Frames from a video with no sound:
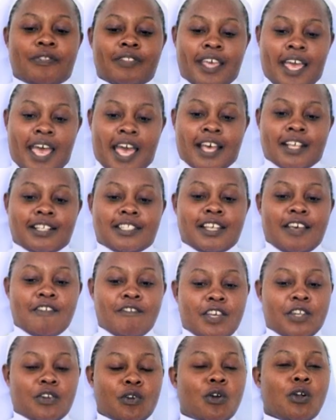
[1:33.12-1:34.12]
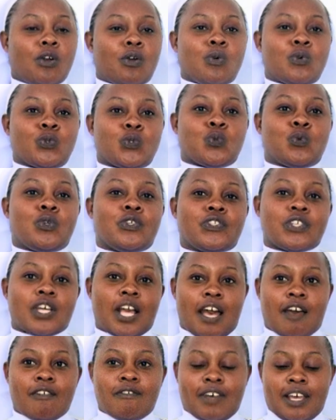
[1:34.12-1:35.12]
There are several laws which
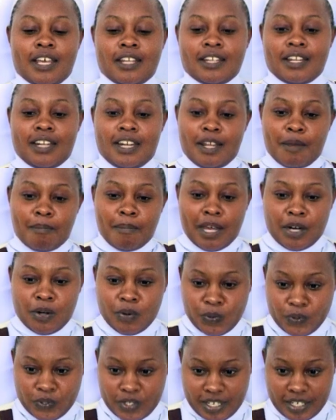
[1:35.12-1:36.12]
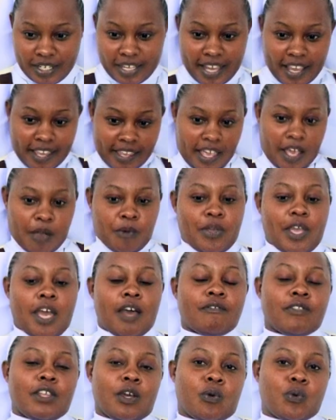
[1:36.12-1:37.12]
govern labor laws in Kenya. We
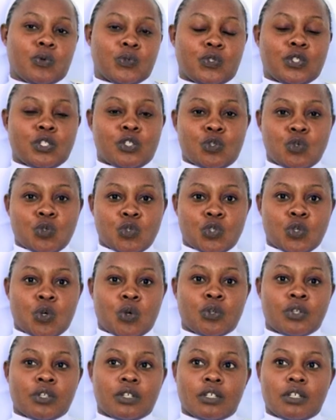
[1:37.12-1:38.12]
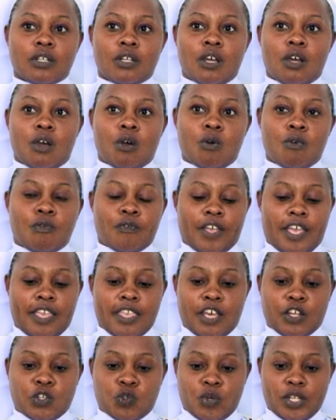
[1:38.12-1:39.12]
have the Constitution of
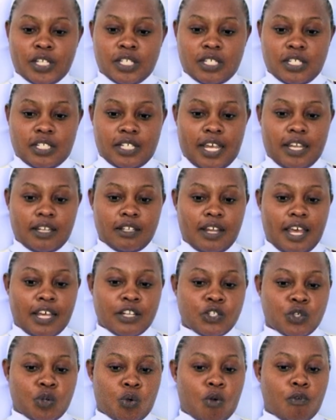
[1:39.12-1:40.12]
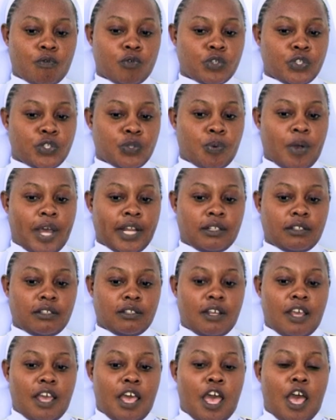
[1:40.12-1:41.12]
Kenya 2010, Article 41.
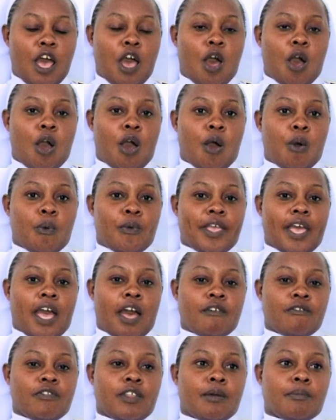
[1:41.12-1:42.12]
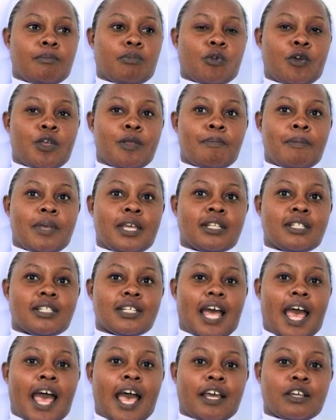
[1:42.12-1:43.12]
We have the Employment
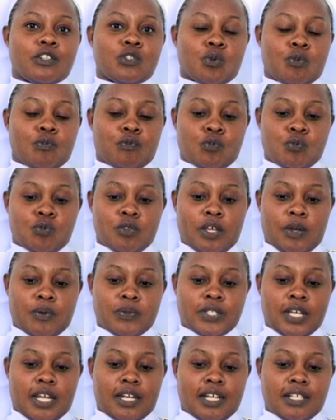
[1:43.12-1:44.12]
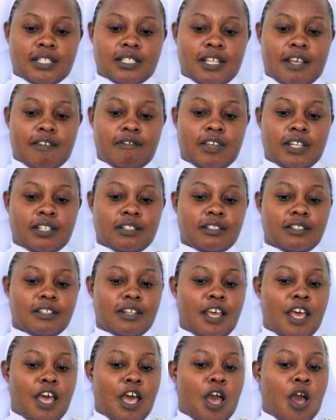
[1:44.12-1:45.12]
Act of 2007.
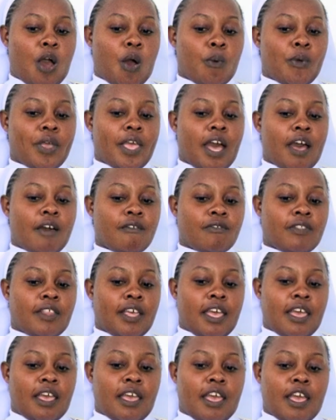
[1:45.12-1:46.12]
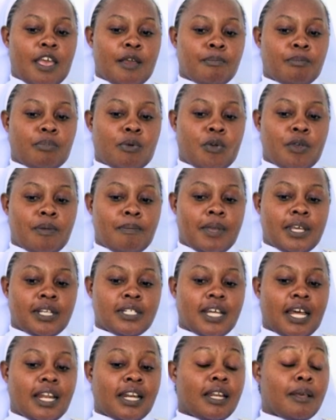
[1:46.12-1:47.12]
We have the
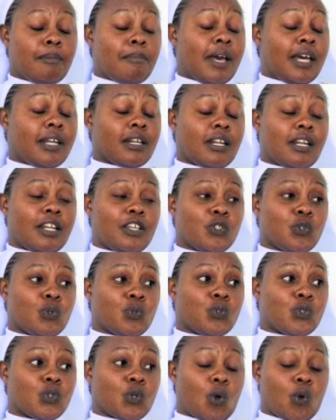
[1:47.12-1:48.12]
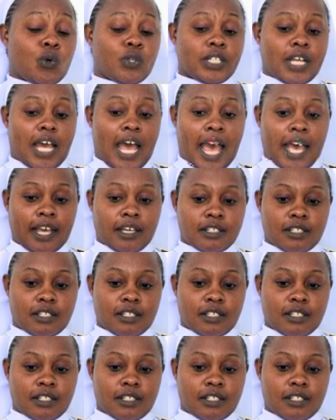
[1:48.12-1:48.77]
Employment and Labor Relations Court Act.